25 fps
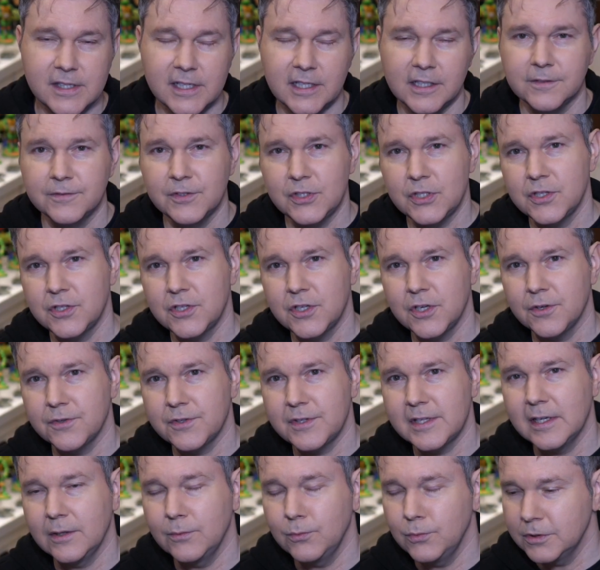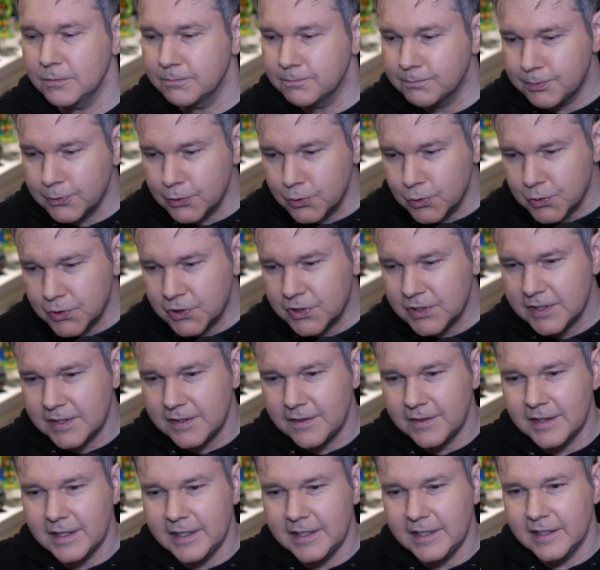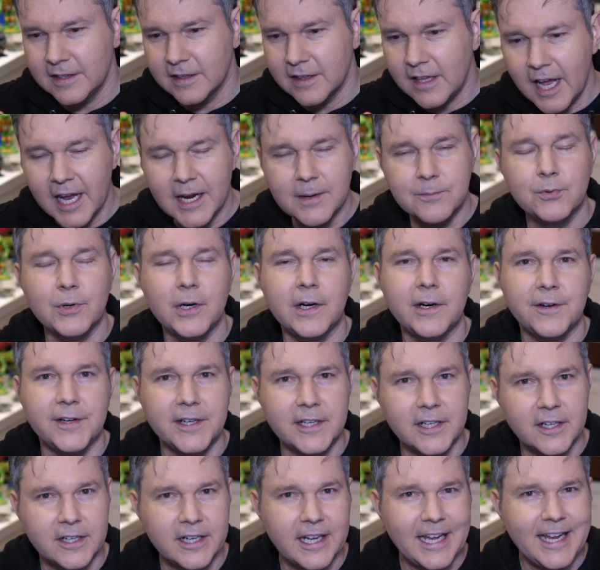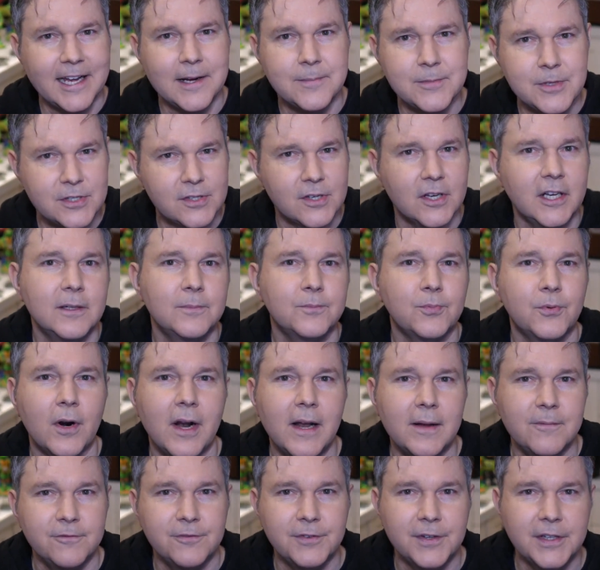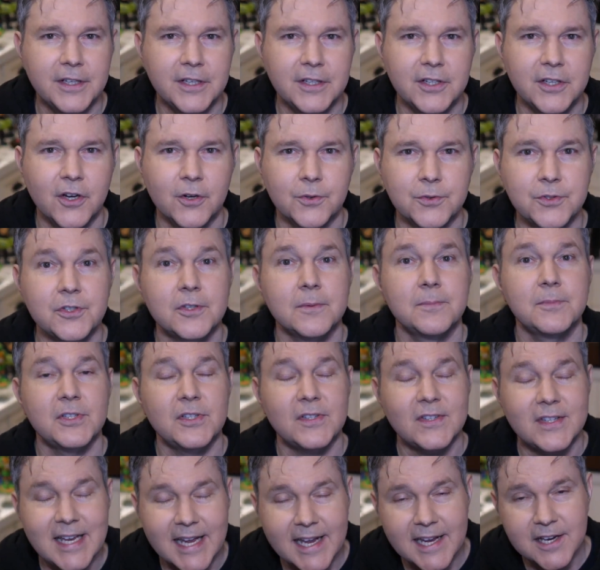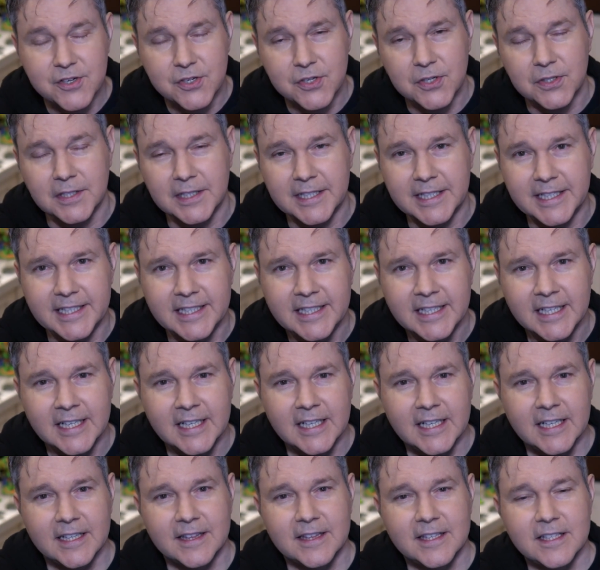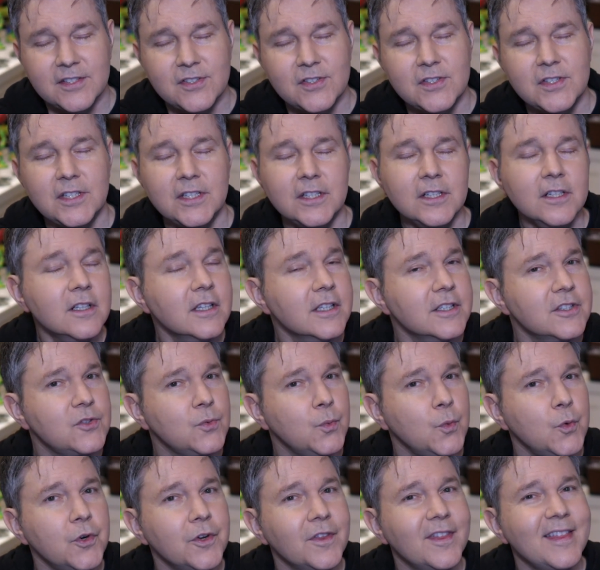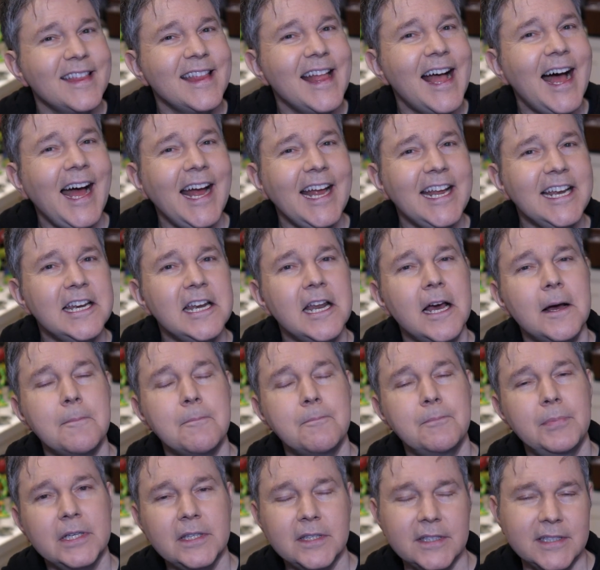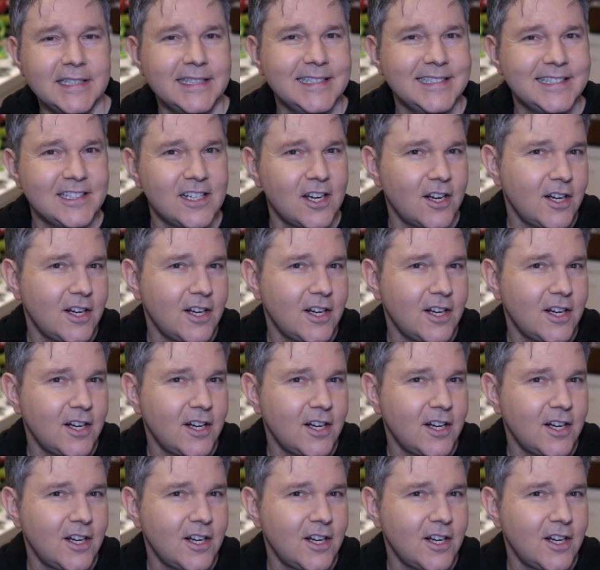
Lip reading: television shows that would boost the library on Amazon Prime Video substantially. This deal is worth $9 billion